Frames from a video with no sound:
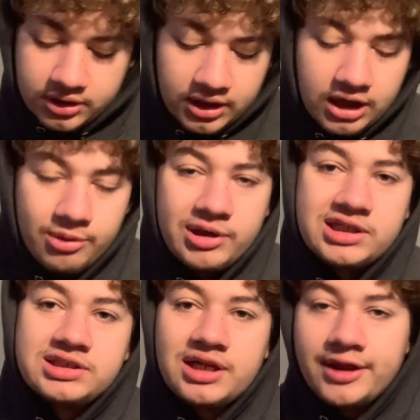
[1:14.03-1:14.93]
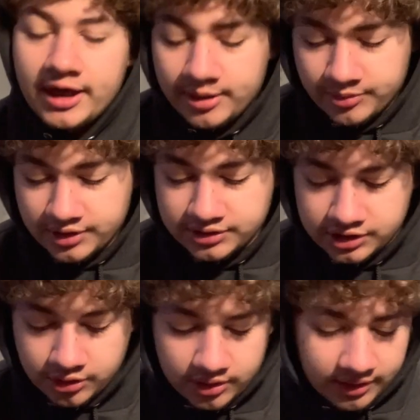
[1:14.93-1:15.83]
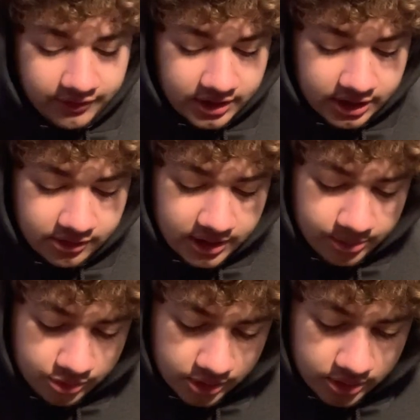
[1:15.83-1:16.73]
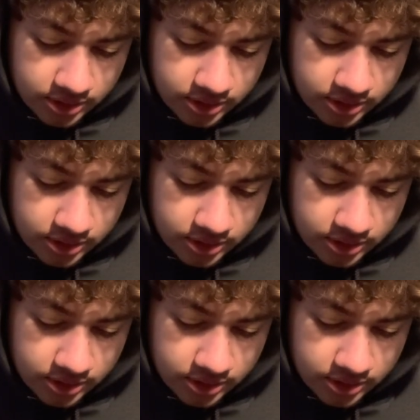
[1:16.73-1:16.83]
I just saw they had them there, so I figured I'd grab one.